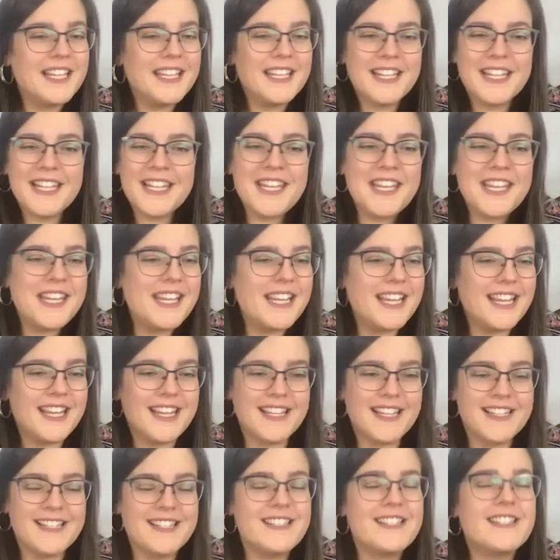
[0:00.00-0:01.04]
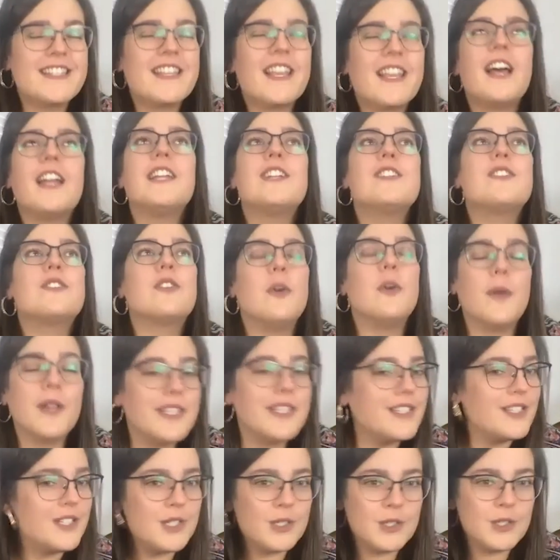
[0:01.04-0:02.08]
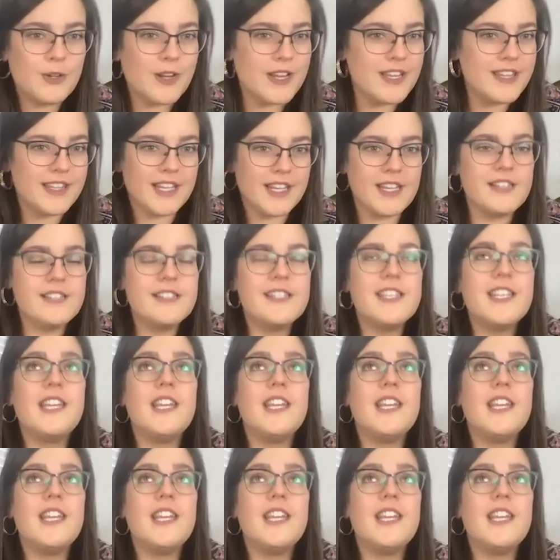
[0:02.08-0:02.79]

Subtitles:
He is. God is going to do great things.